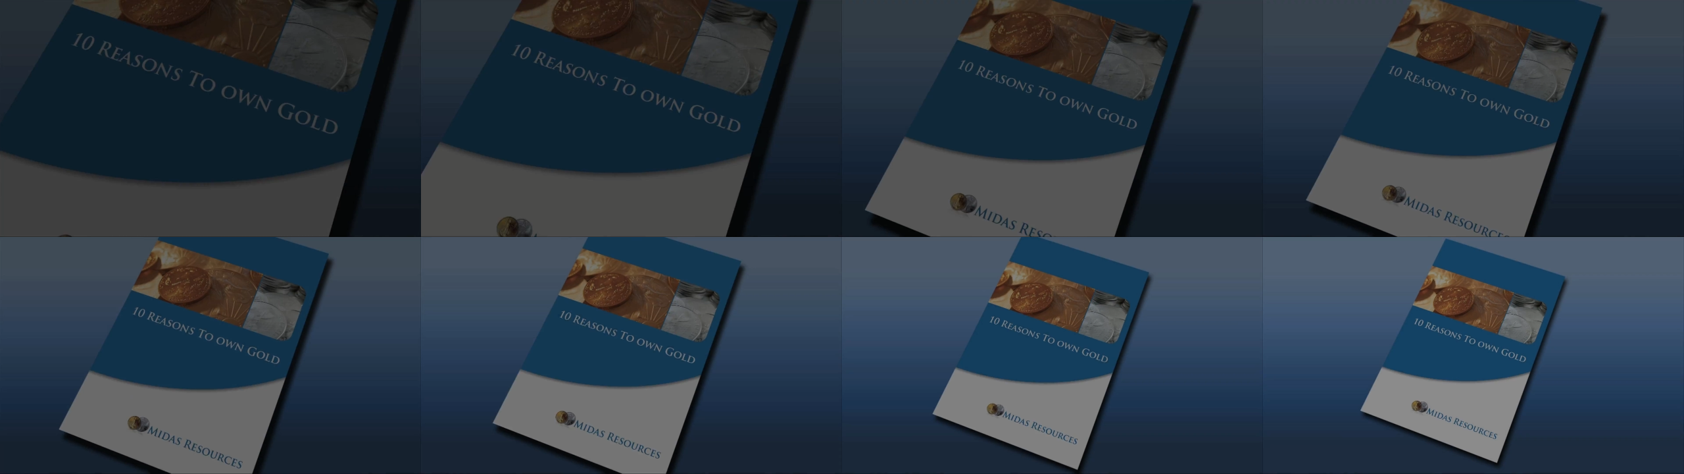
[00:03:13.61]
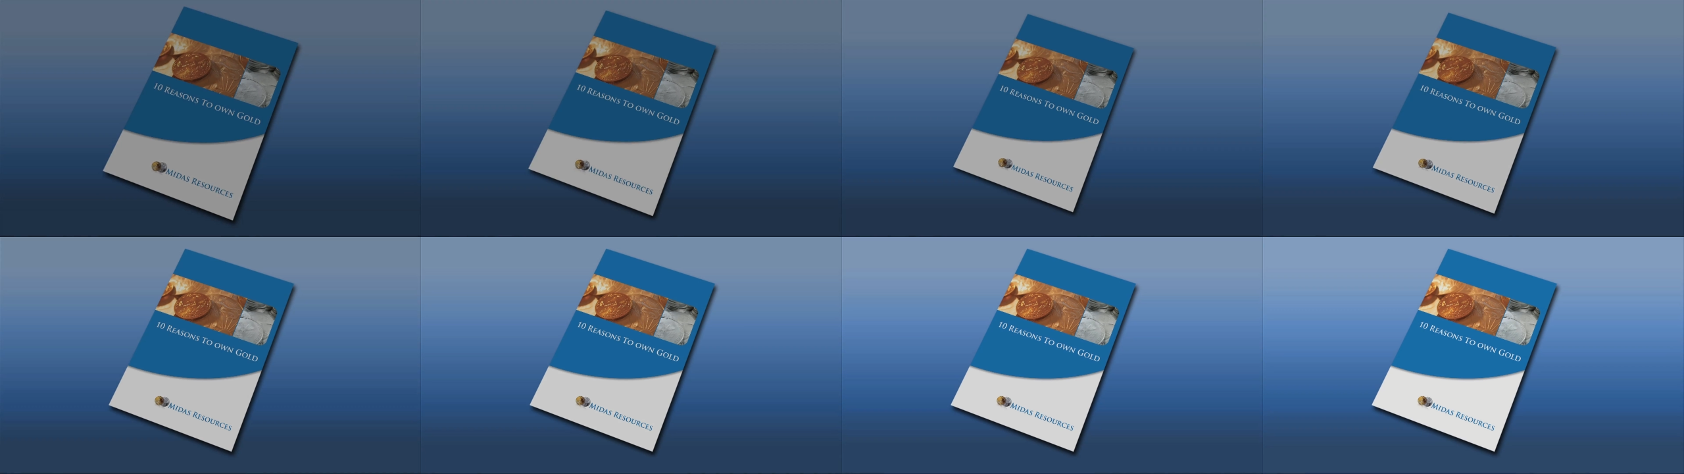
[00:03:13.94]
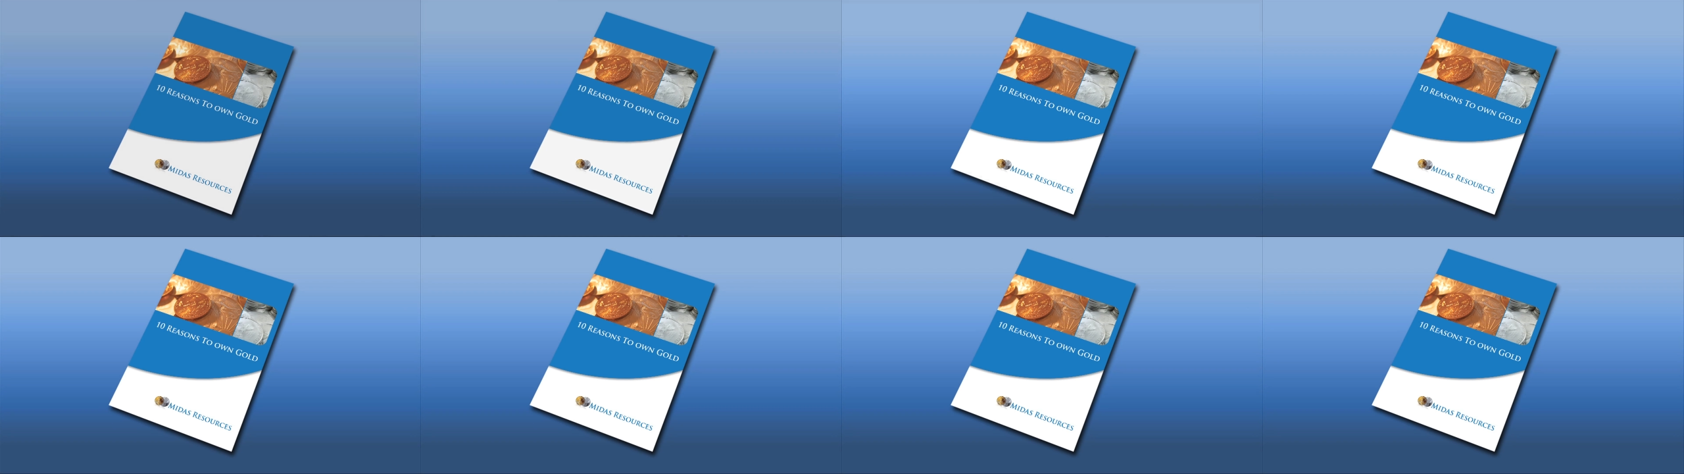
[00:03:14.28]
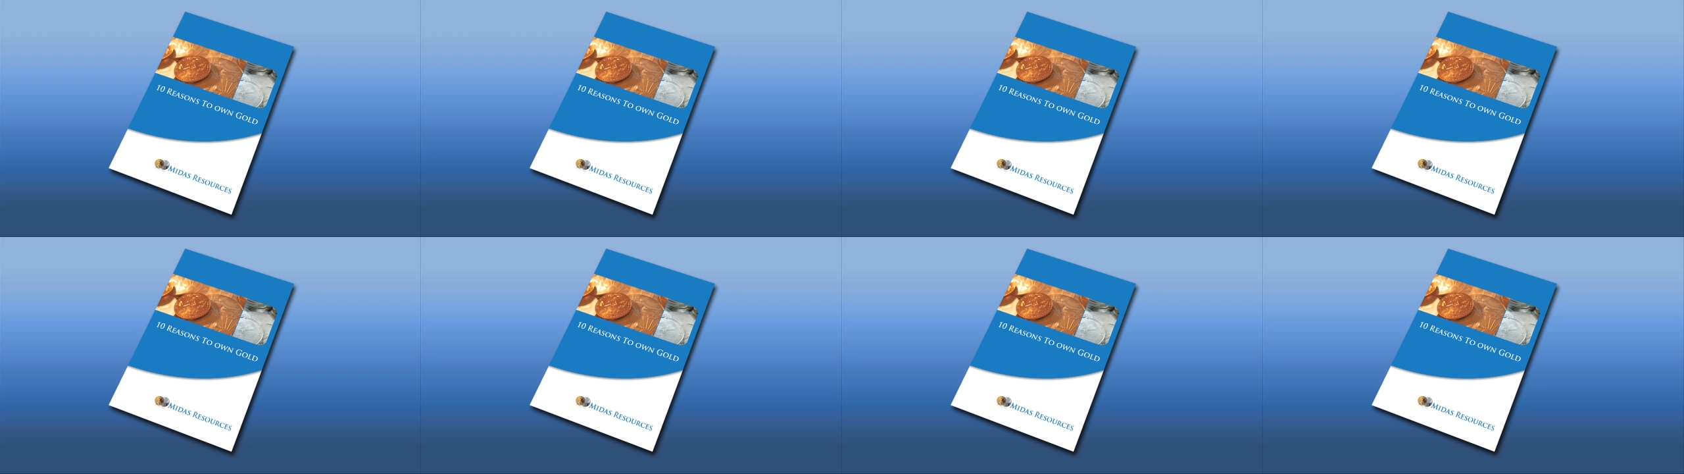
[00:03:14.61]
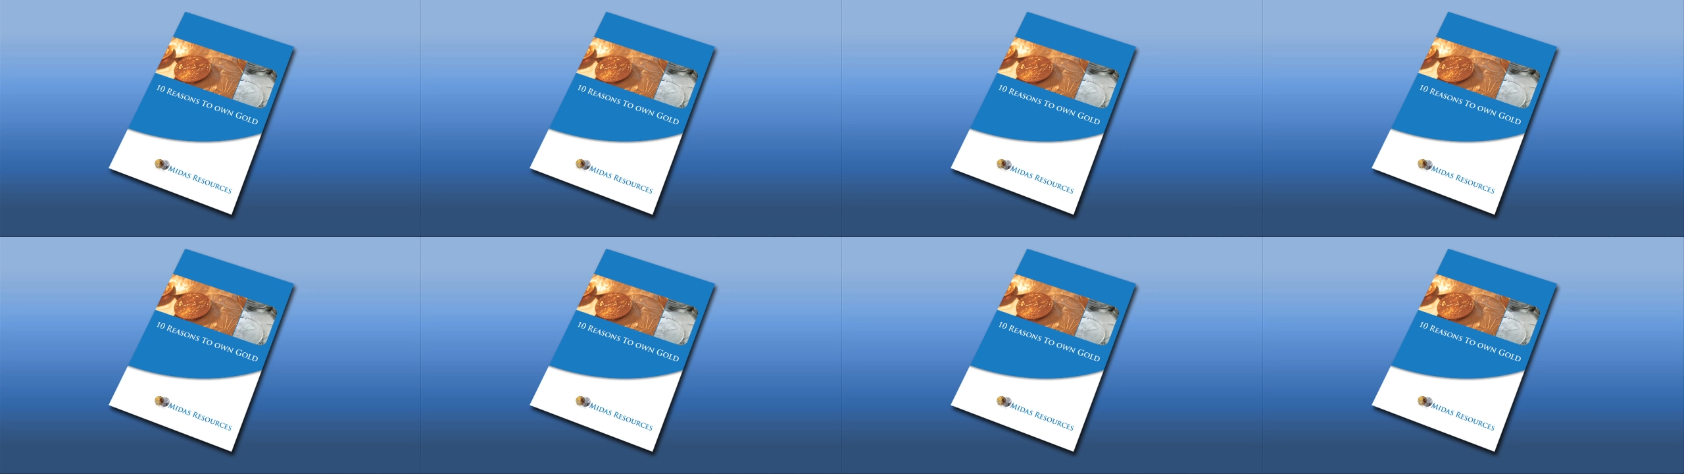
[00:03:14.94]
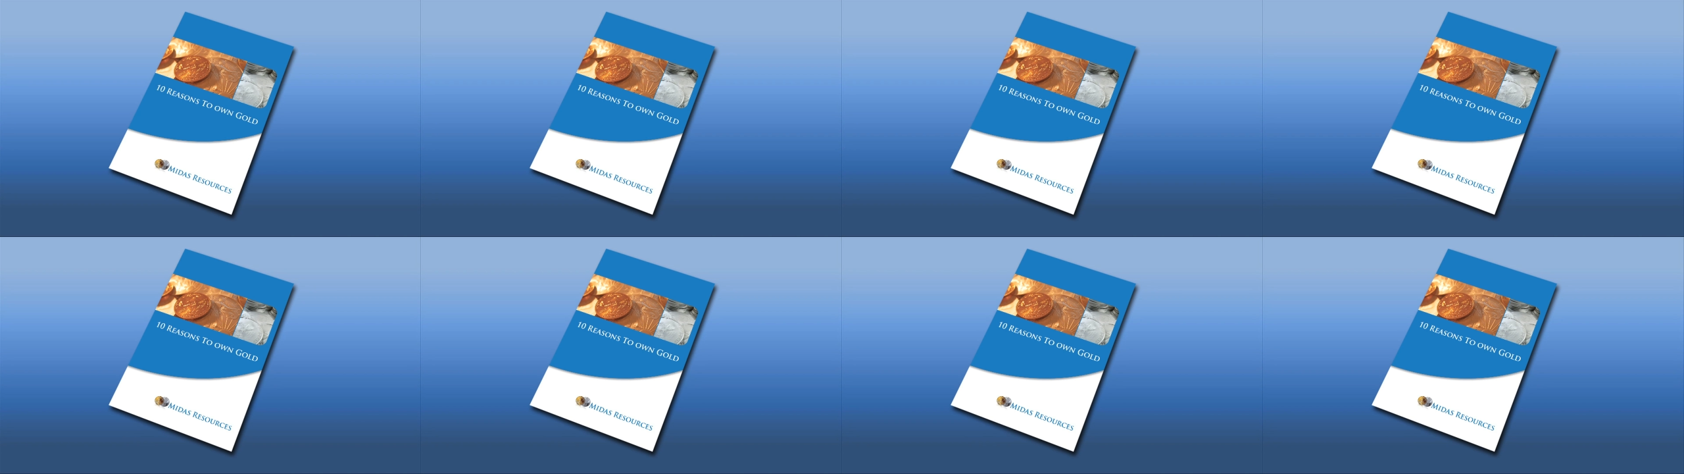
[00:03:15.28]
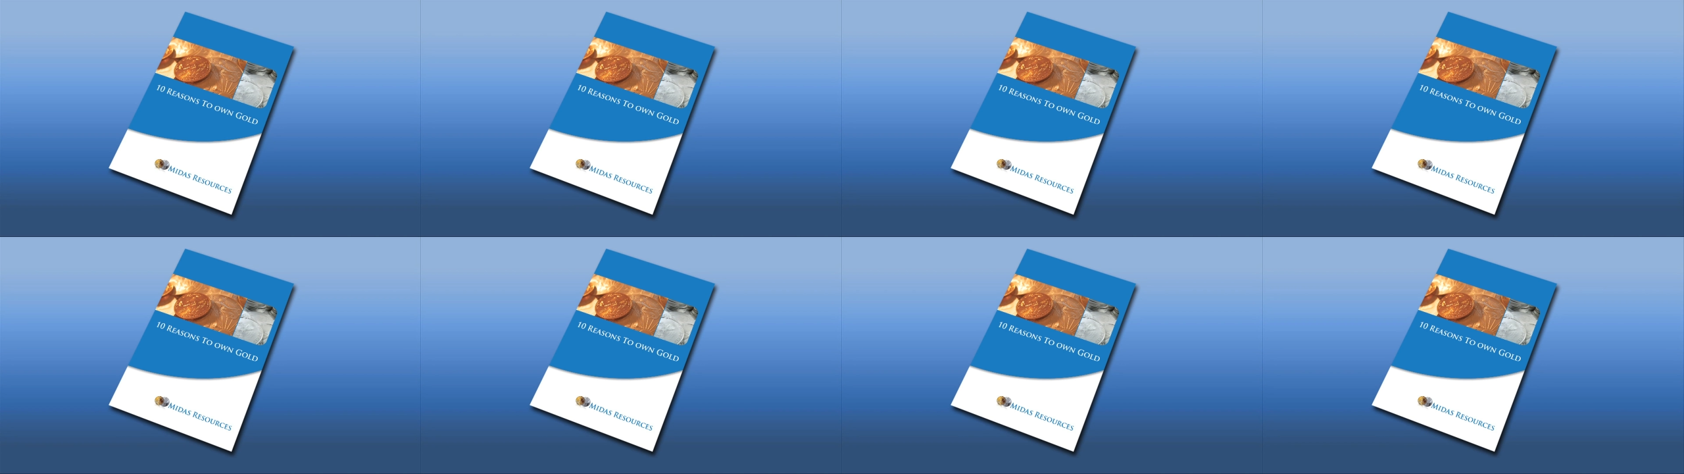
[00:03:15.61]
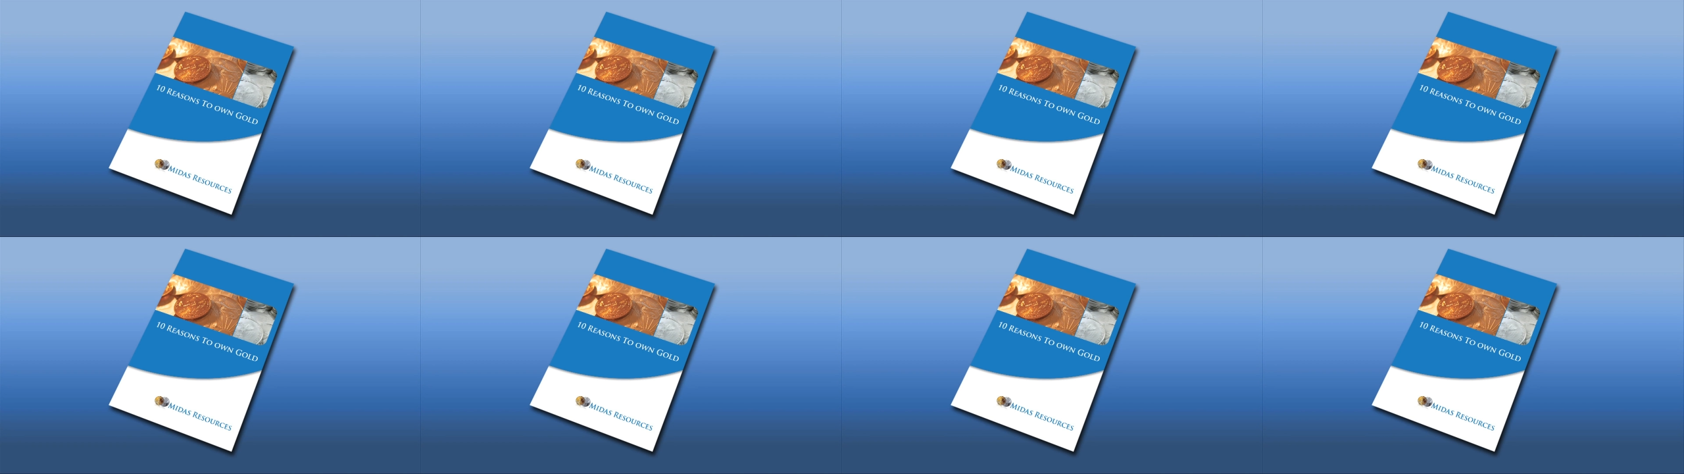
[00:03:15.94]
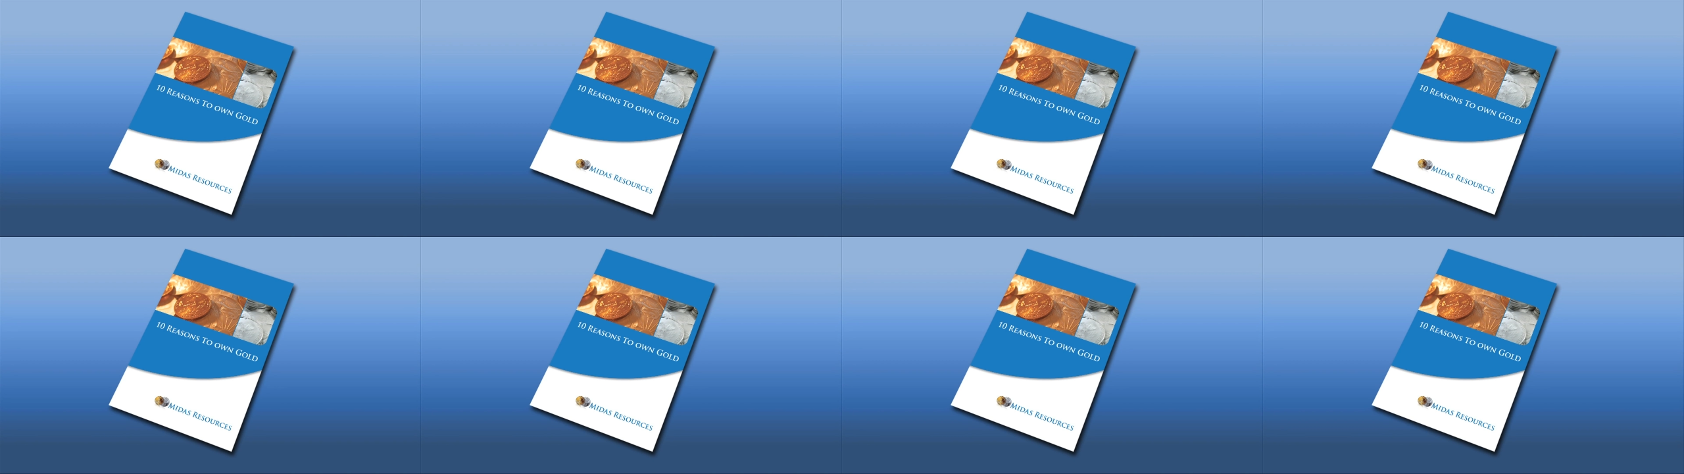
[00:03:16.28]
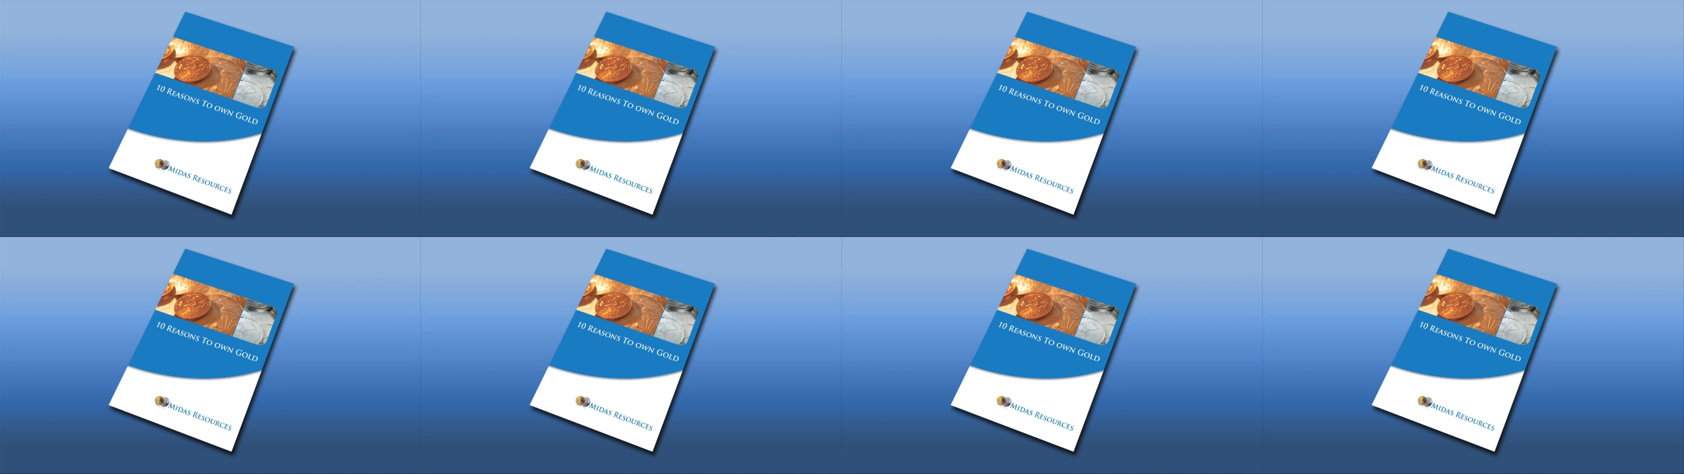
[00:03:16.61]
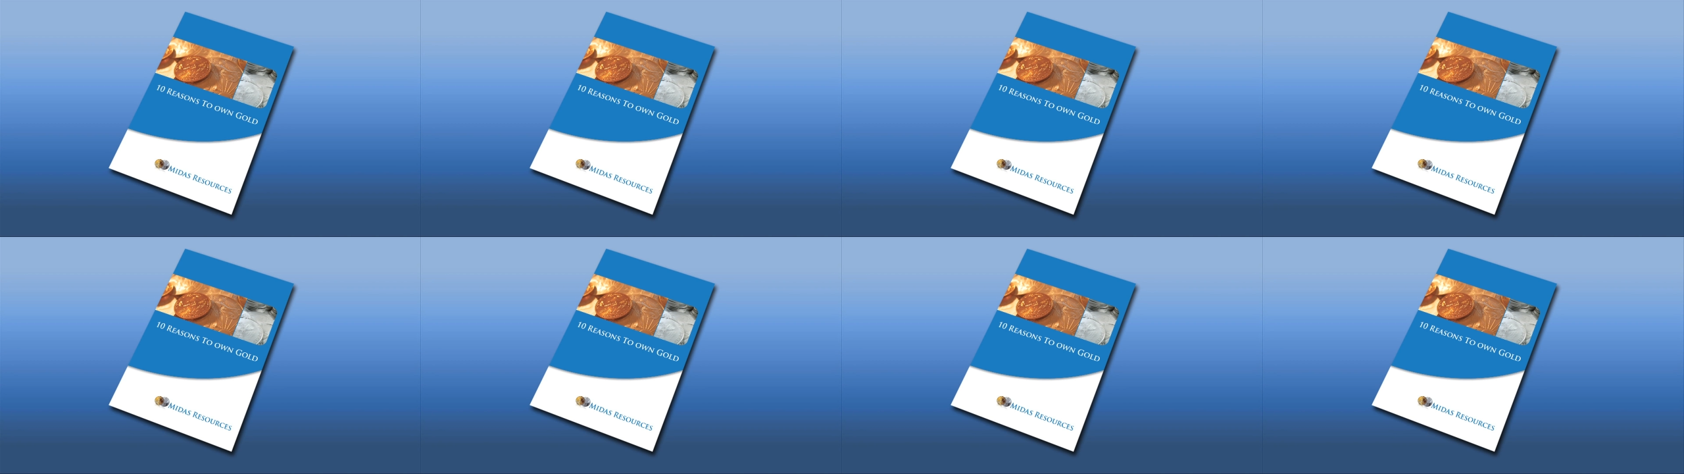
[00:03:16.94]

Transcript: [unreadable: no face in view]